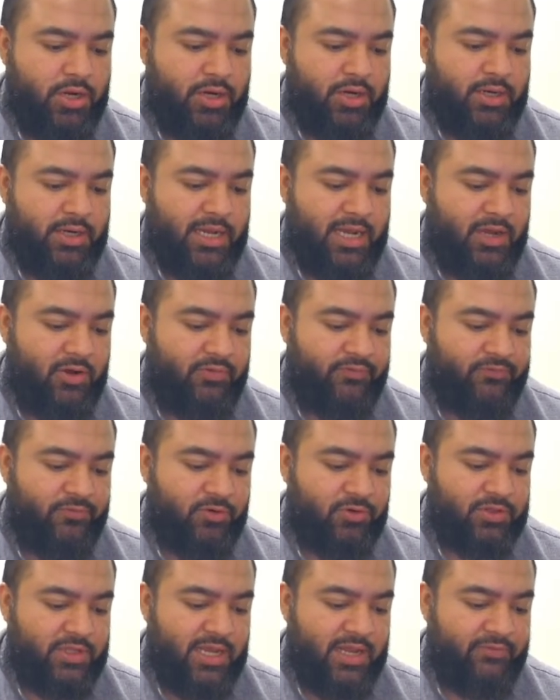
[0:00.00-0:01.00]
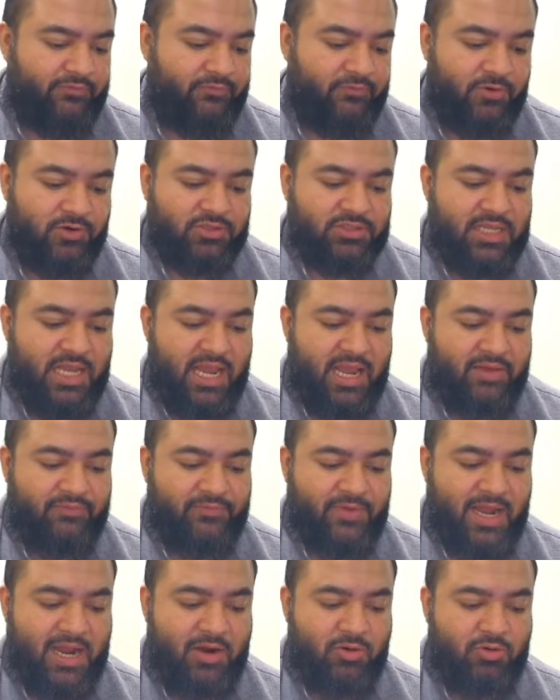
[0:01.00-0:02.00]
Now, for the first half
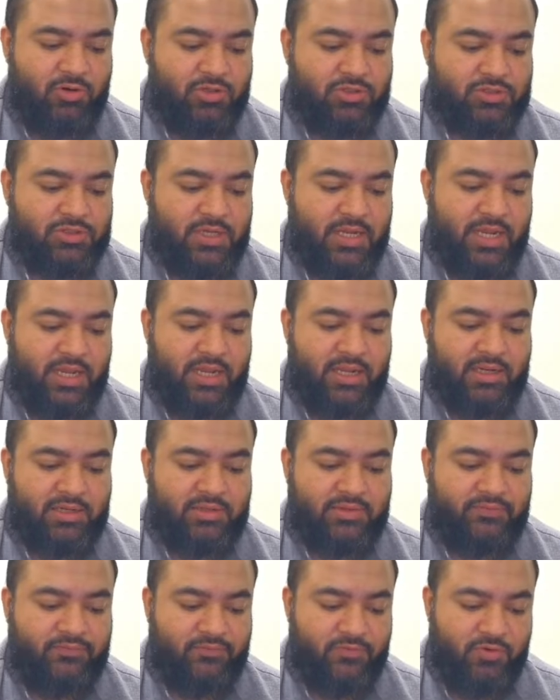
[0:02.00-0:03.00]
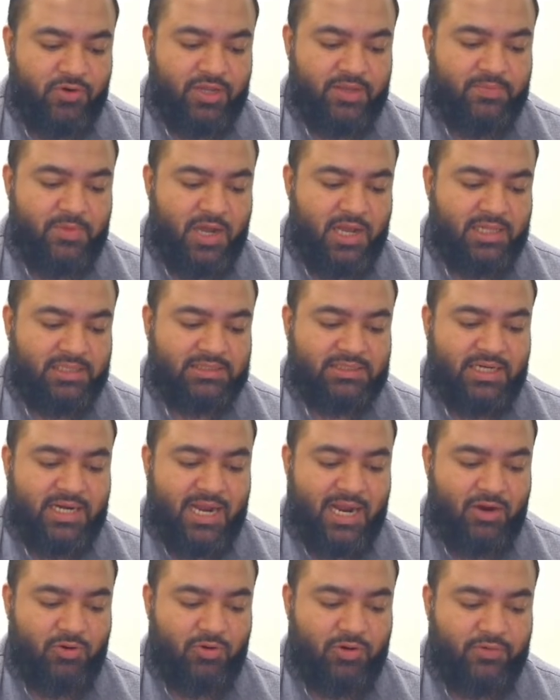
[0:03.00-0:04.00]
hours and the 40 miles an
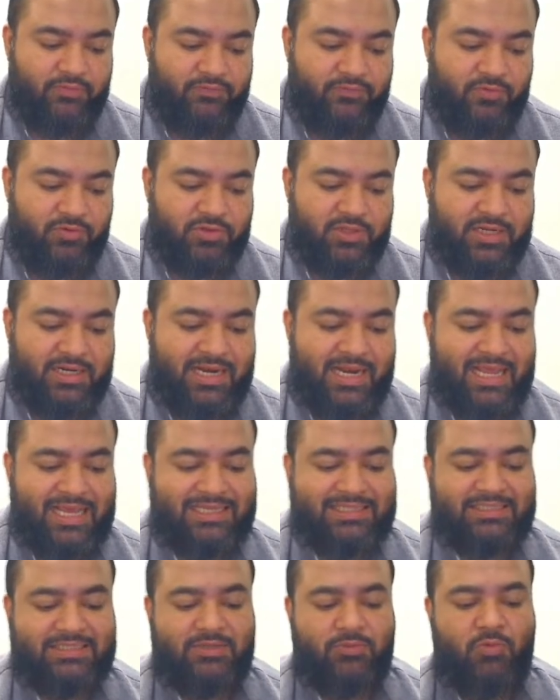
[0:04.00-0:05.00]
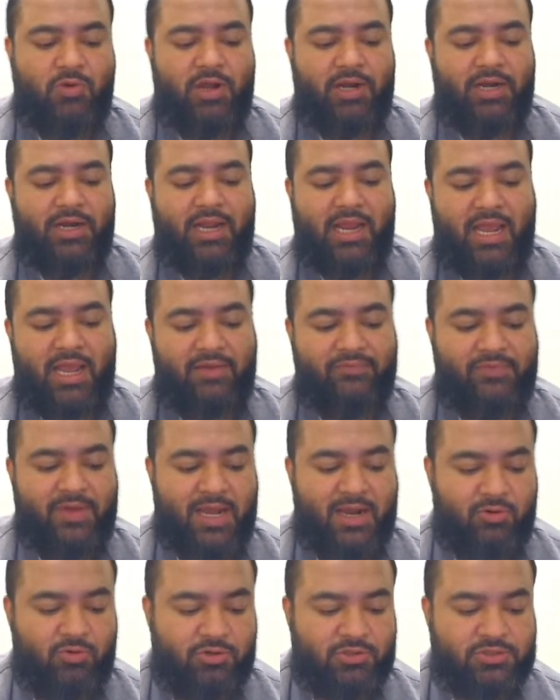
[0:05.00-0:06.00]
hour for the next 1.5
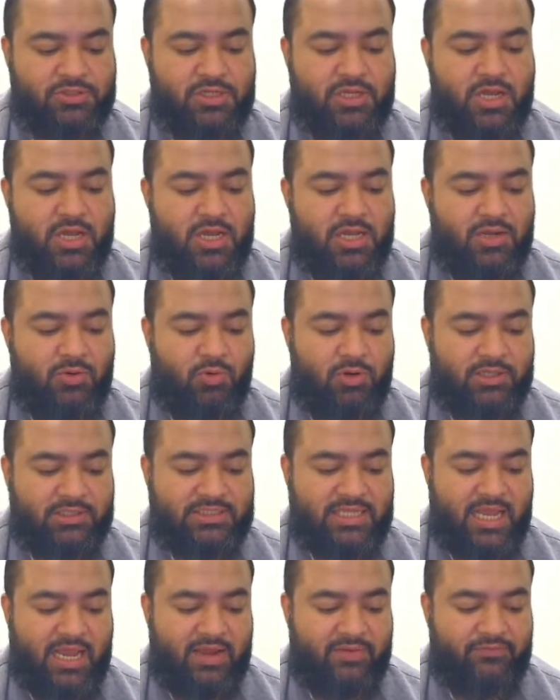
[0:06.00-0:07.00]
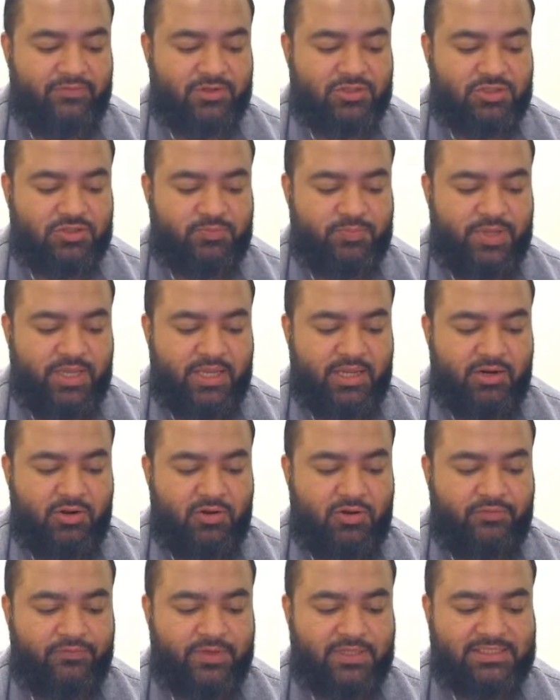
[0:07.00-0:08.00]
hours, what is the average speed
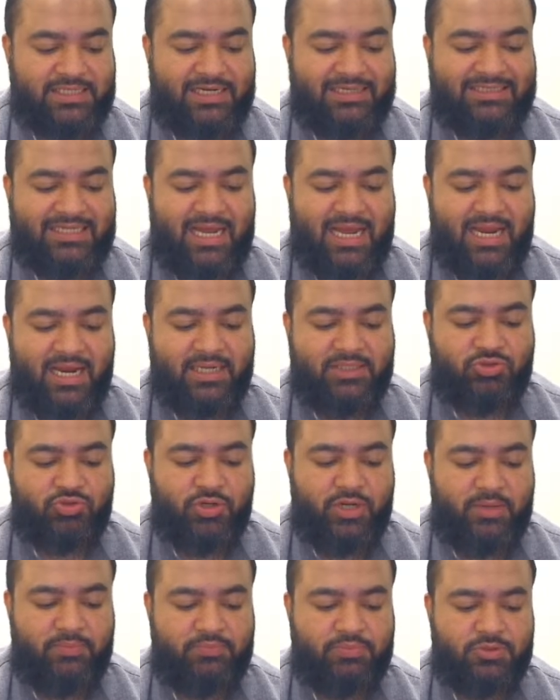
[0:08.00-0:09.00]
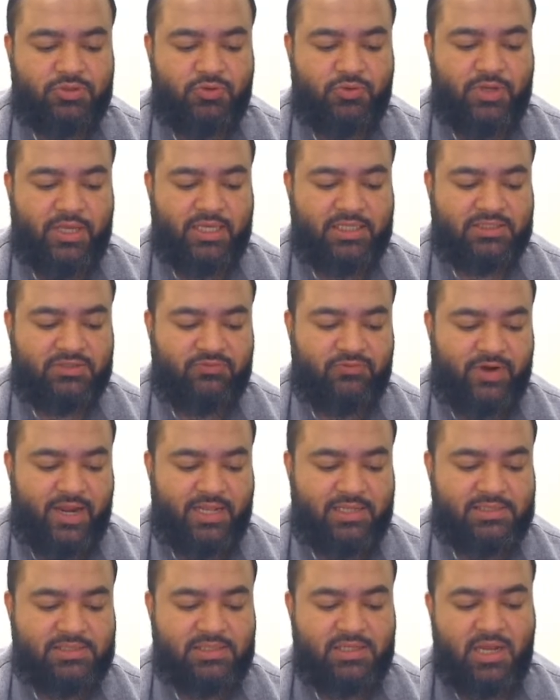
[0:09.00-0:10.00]
of his entire trip to his
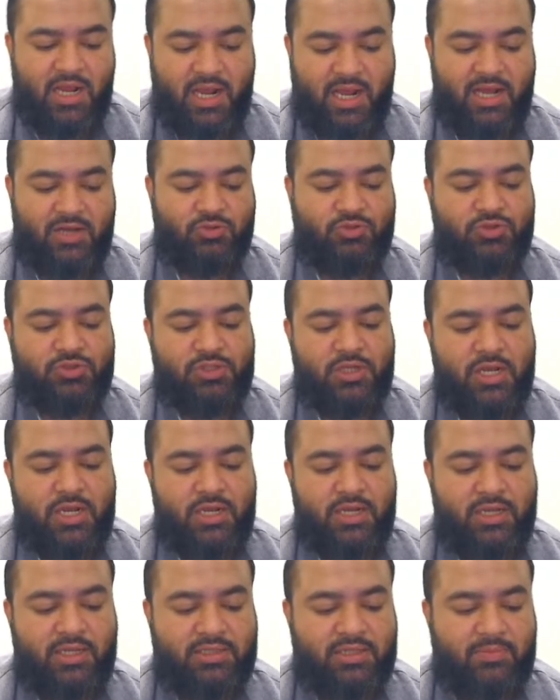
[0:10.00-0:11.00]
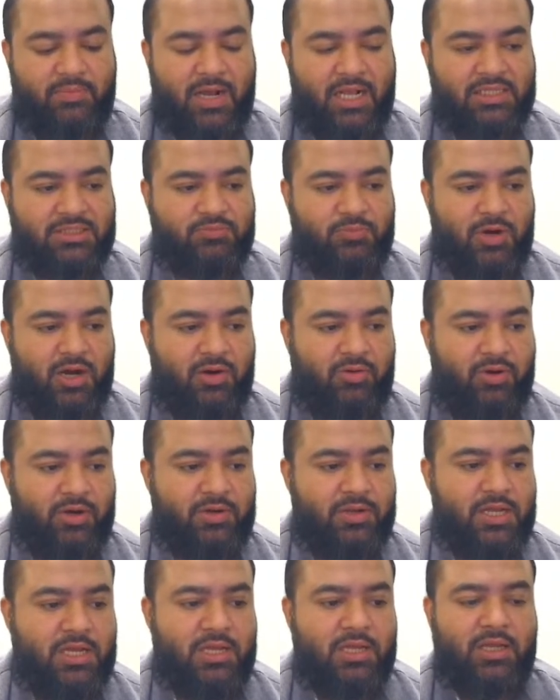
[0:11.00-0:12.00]
friend's house in the miles per
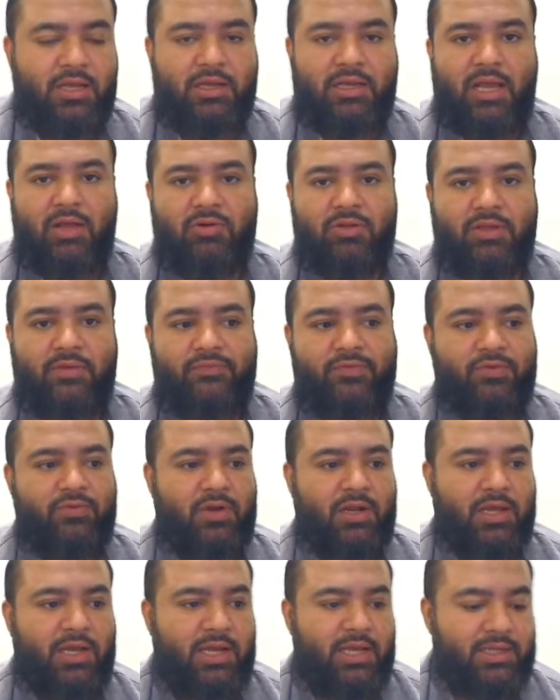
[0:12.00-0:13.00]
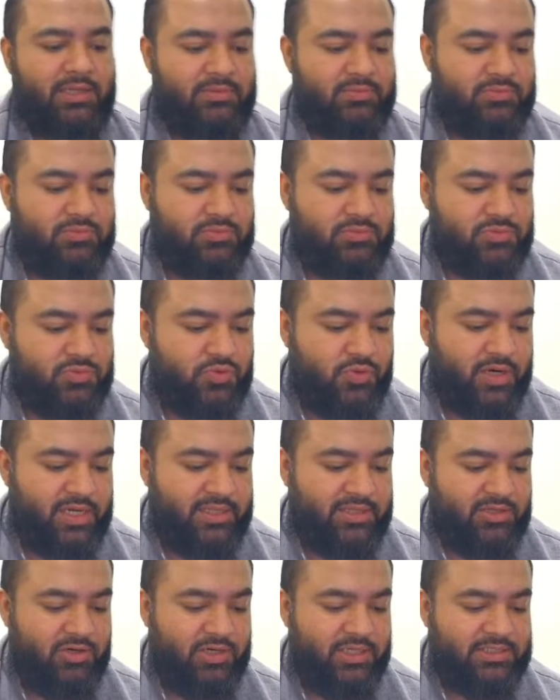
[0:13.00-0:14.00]
hour? Okay, I'll give you like
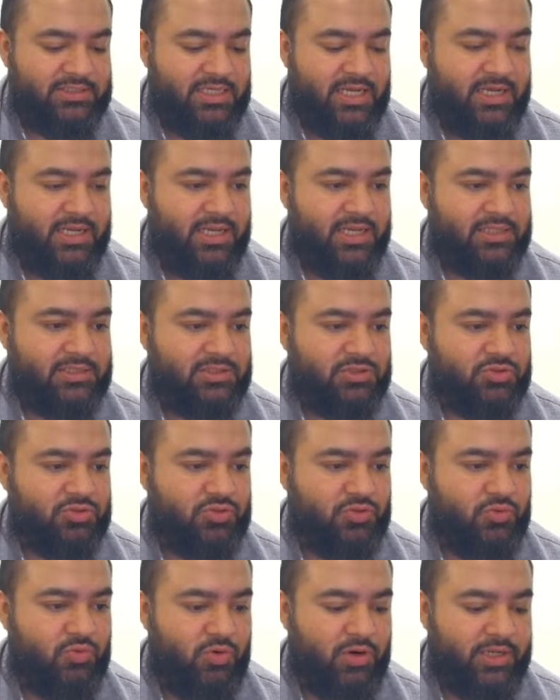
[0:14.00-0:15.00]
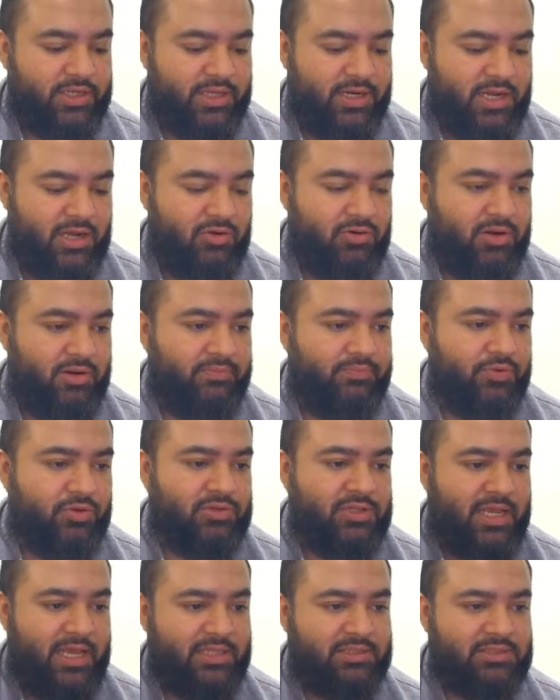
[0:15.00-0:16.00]
20-30 seconds to work it out and
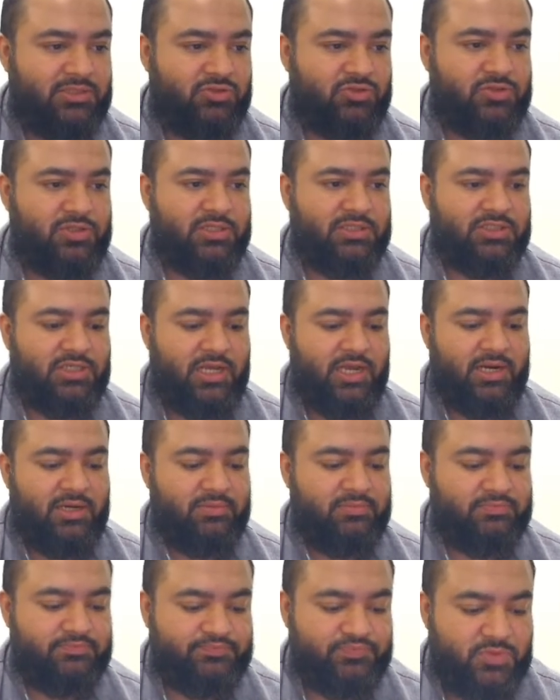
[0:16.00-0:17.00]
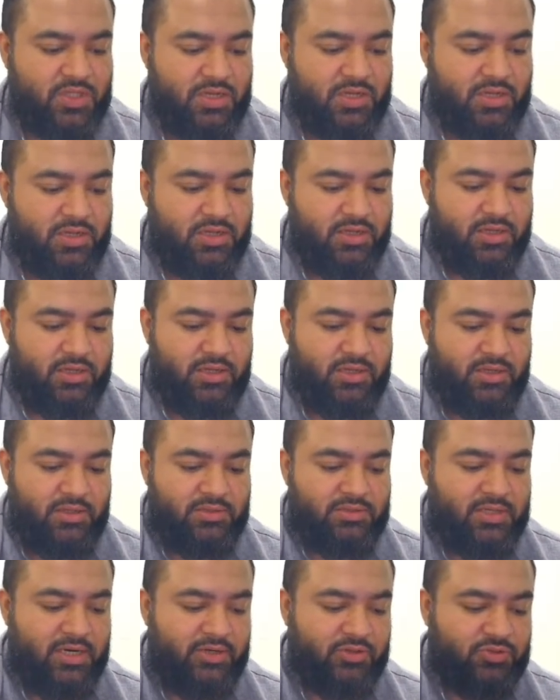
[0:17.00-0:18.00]
put the answers on the chat.
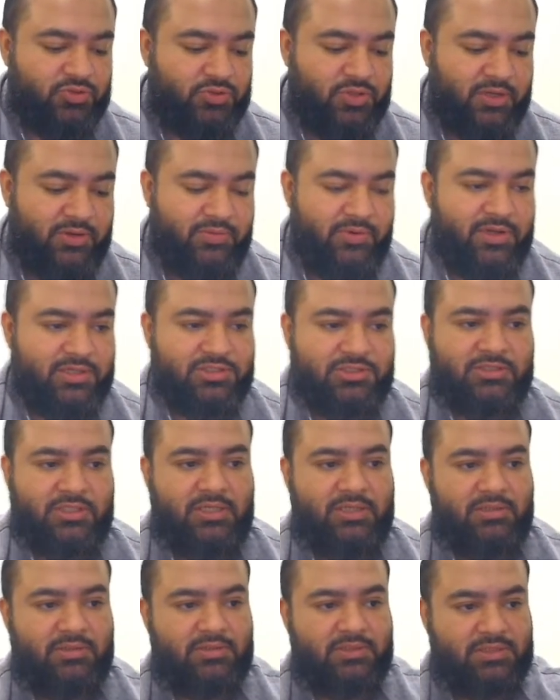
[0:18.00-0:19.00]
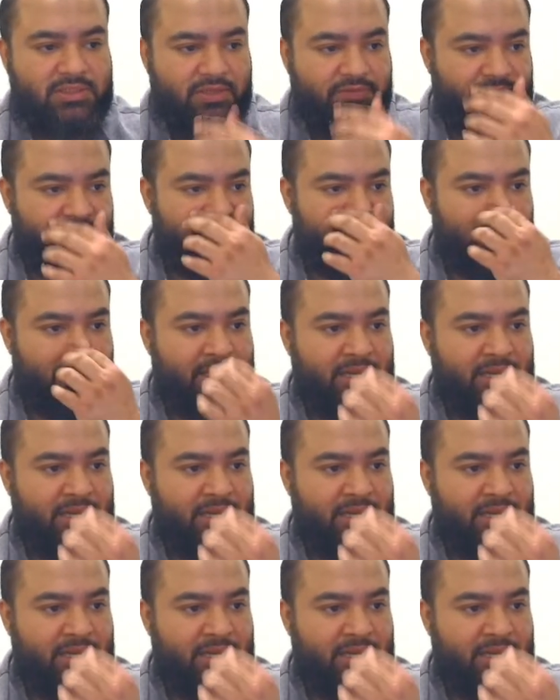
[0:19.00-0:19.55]
Try to do the question, see if you can